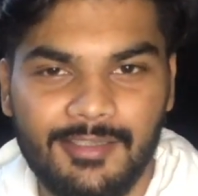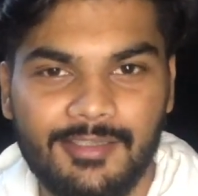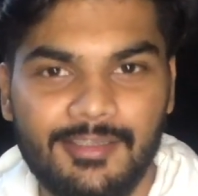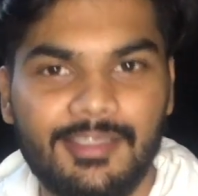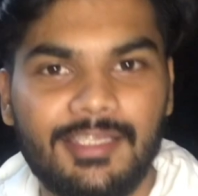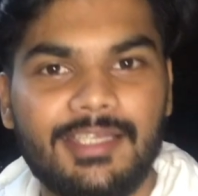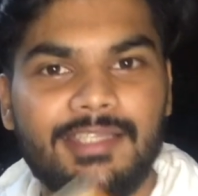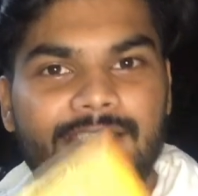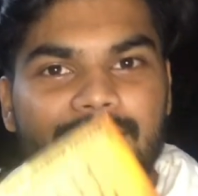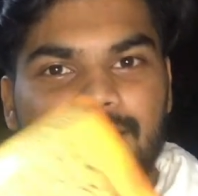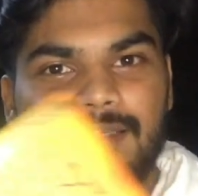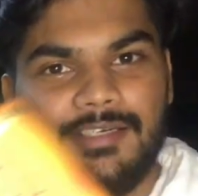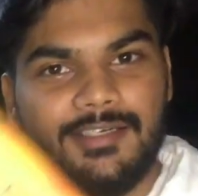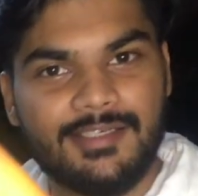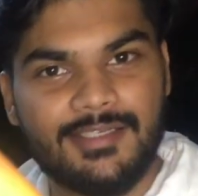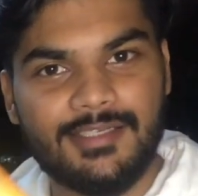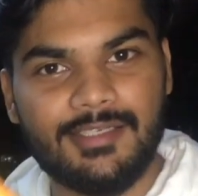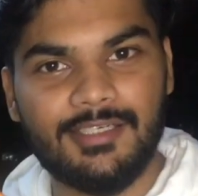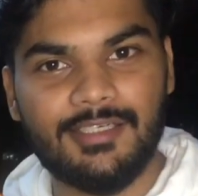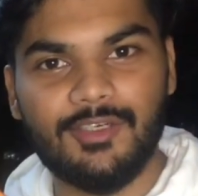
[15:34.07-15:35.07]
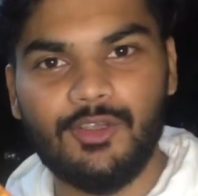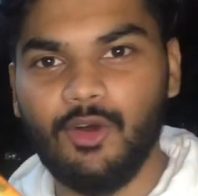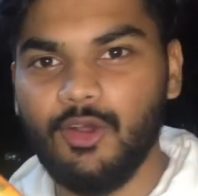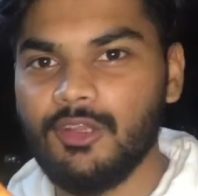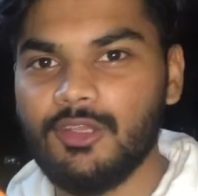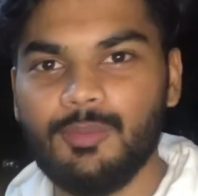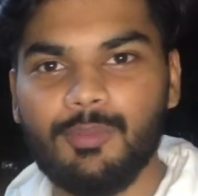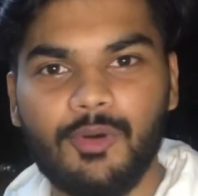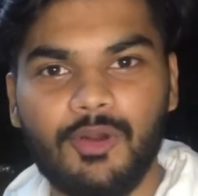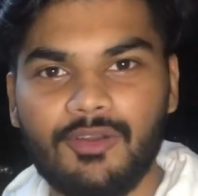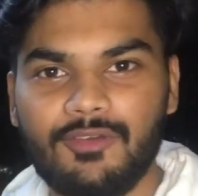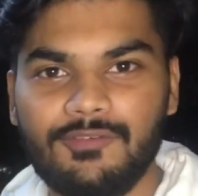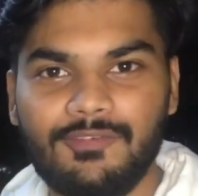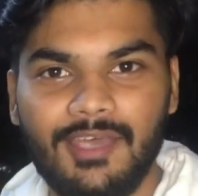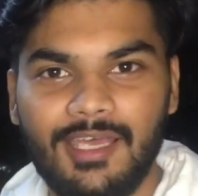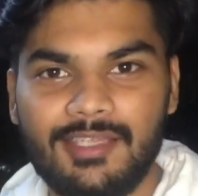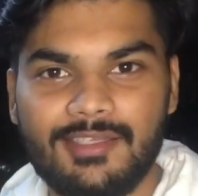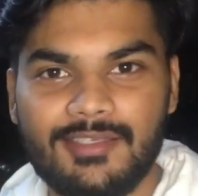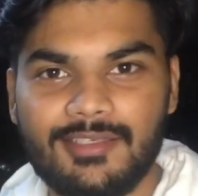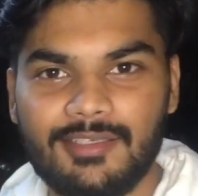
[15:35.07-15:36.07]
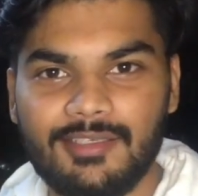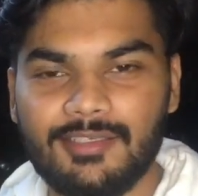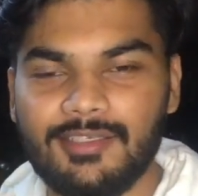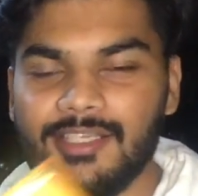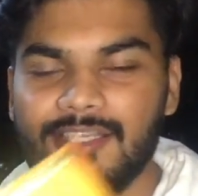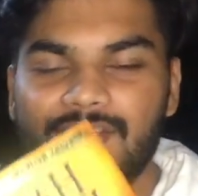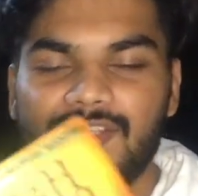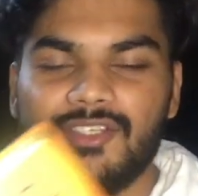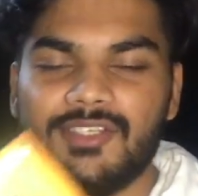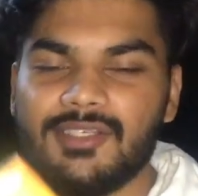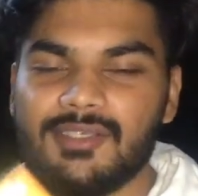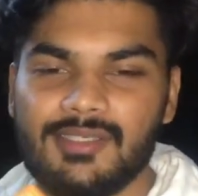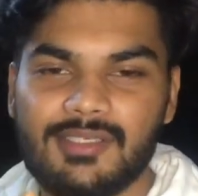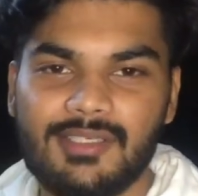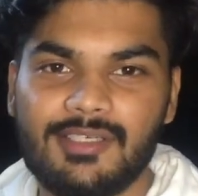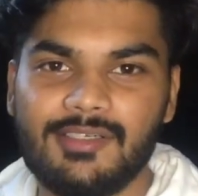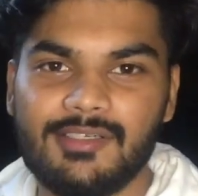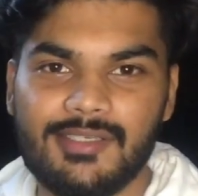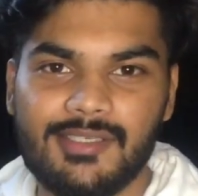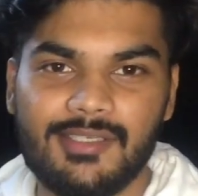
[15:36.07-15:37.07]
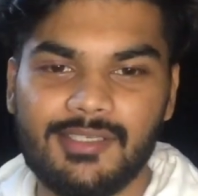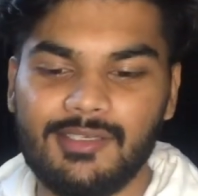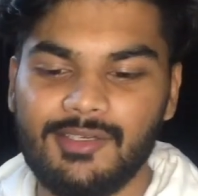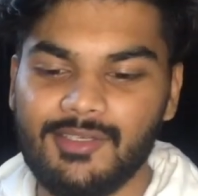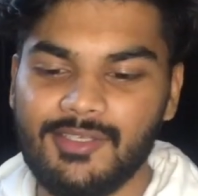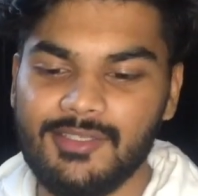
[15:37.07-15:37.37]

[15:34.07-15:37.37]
Let's curse it. All the Potter fans here, let's just curse it.